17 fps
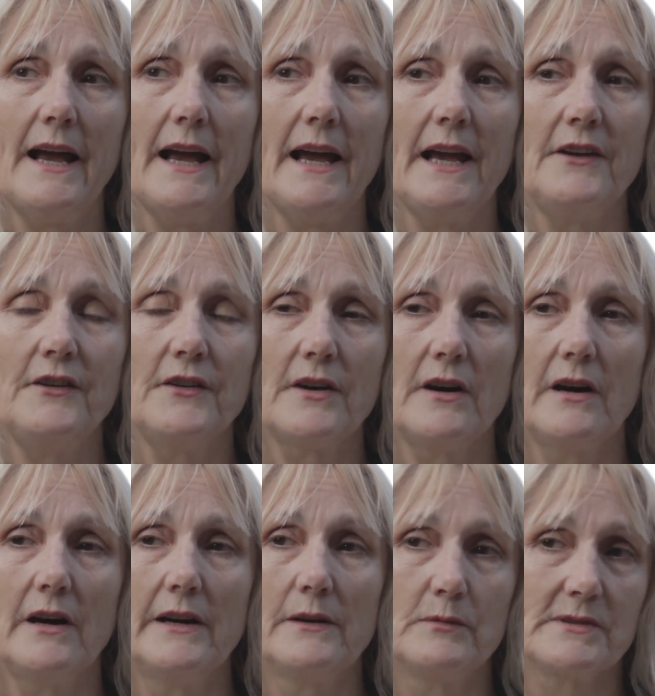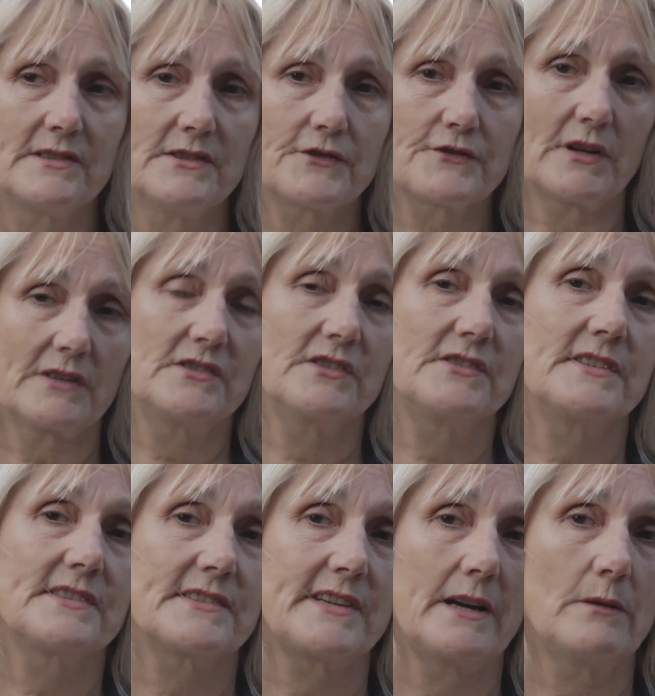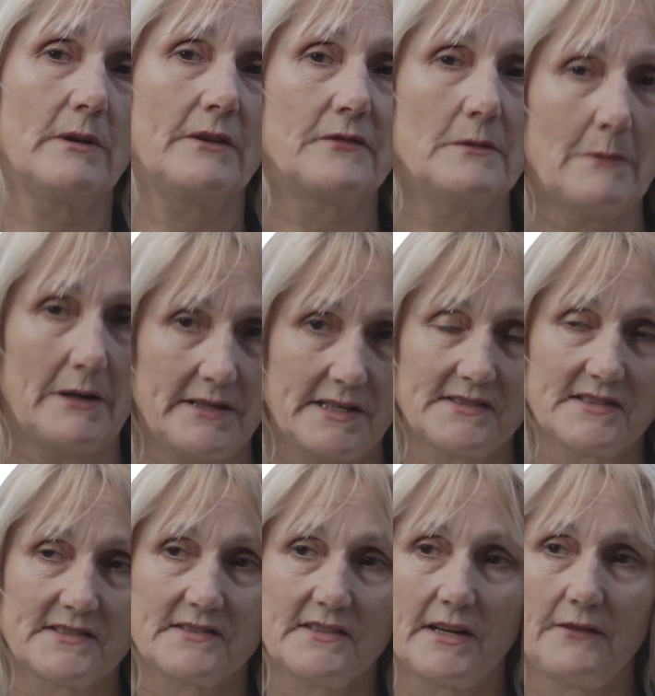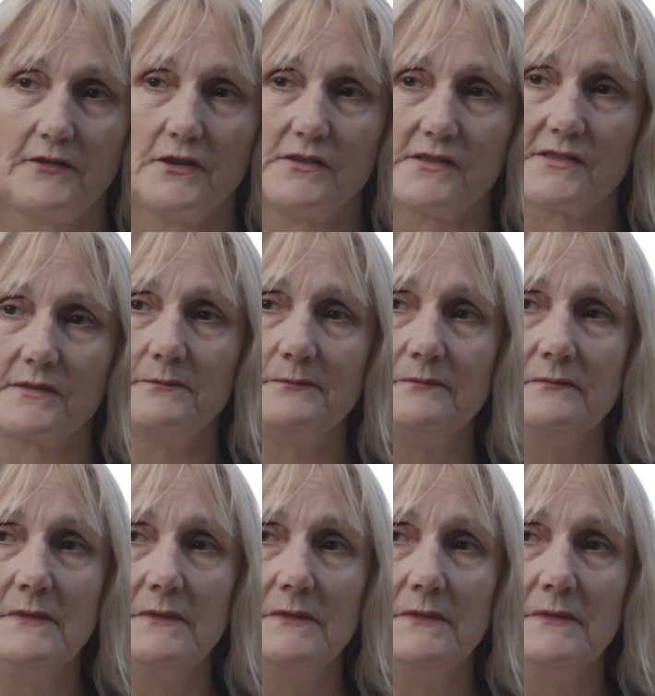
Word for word: and I was instructed to stay away from my nieces and nephews.